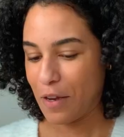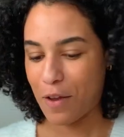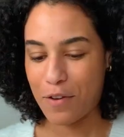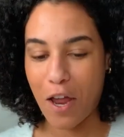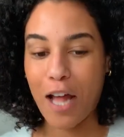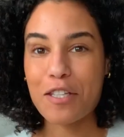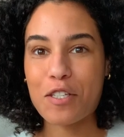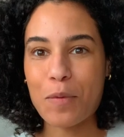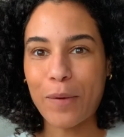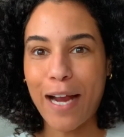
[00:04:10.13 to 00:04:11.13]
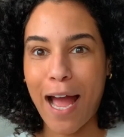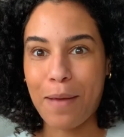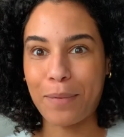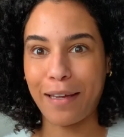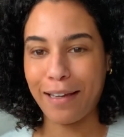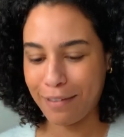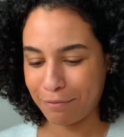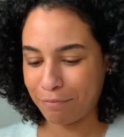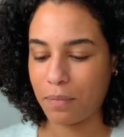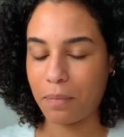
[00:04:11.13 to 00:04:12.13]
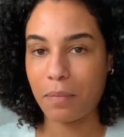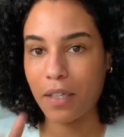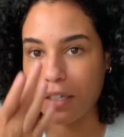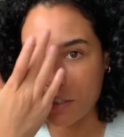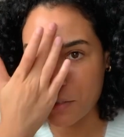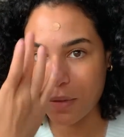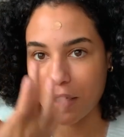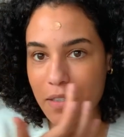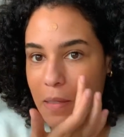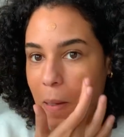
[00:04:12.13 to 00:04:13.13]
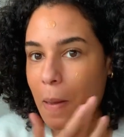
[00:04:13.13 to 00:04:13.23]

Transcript: Not super happy. I'm gonna do this.